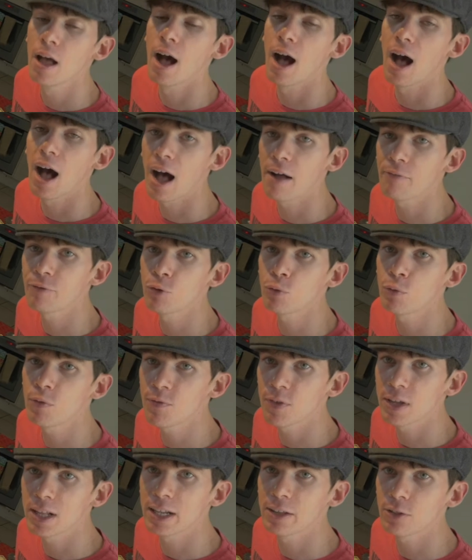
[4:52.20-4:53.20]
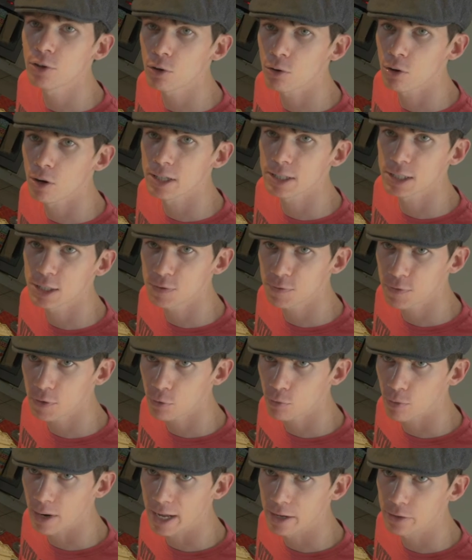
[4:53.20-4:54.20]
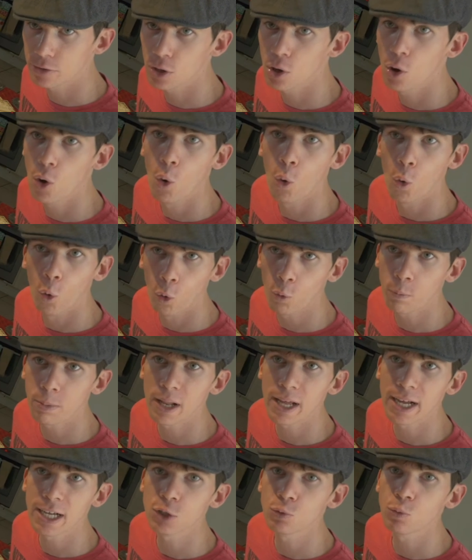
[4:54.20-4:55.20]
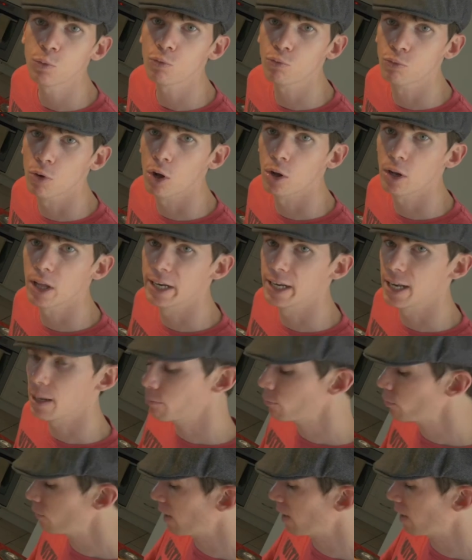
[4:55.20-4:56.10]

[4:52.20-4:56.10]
After revealing the crisis for the round, all players will roll a number of